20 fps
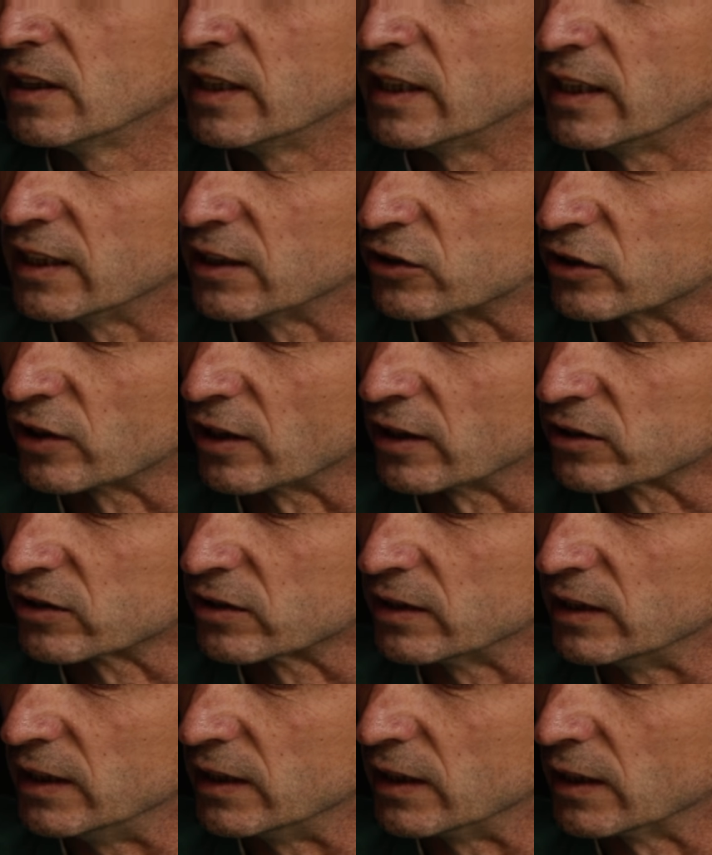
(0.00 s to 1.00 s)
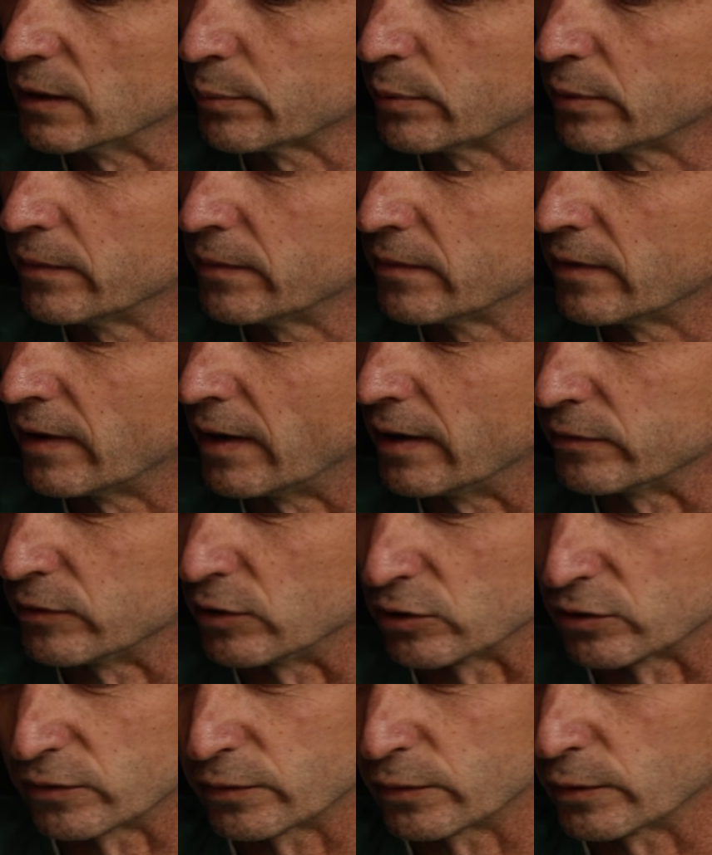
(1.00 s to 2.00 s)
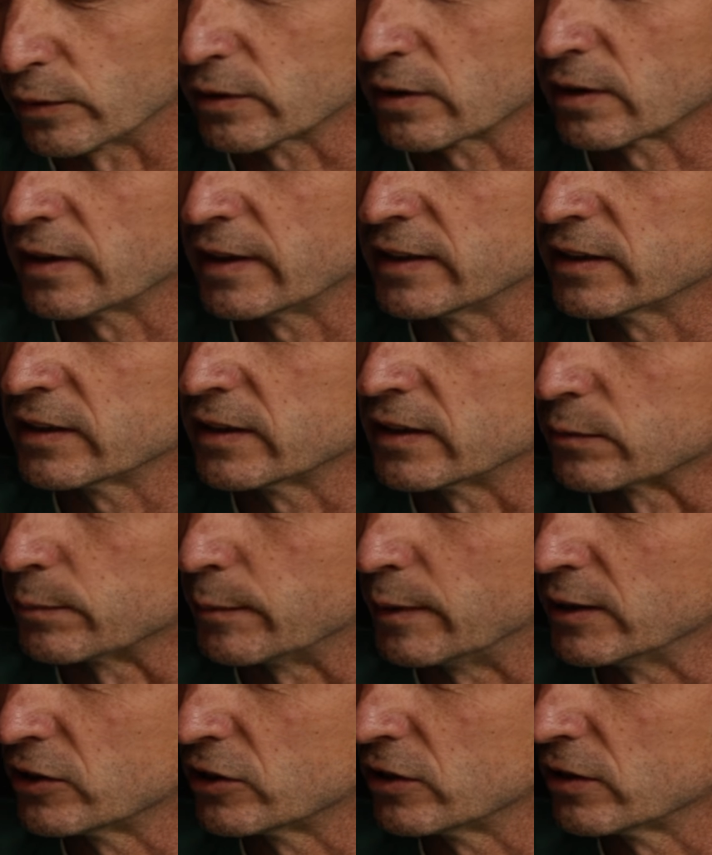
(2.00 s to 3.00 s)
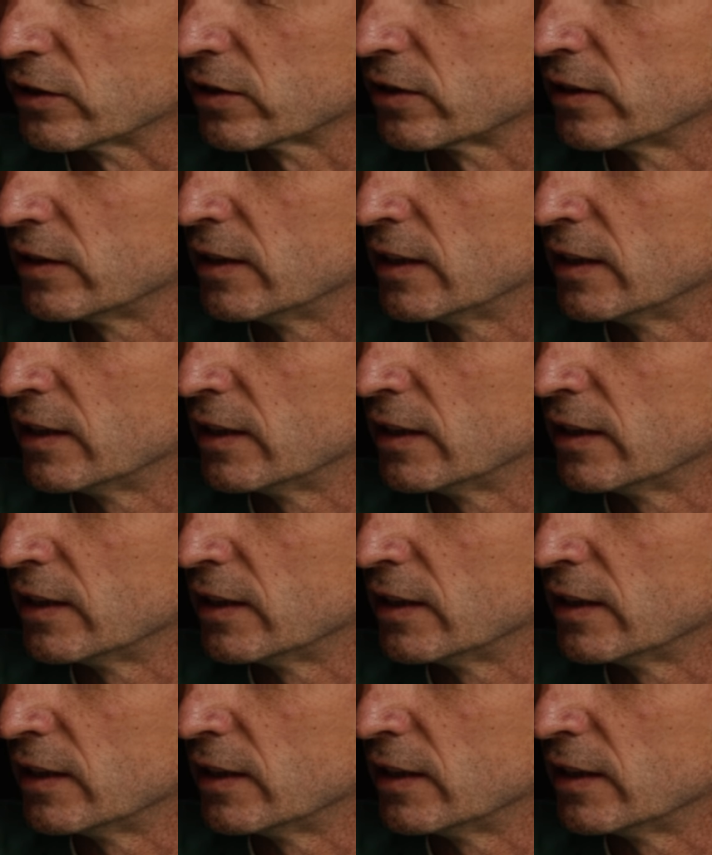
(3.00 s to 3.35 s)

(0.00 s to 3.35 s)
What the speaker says: it starts to heat up. I've just fertilized it as mentioned.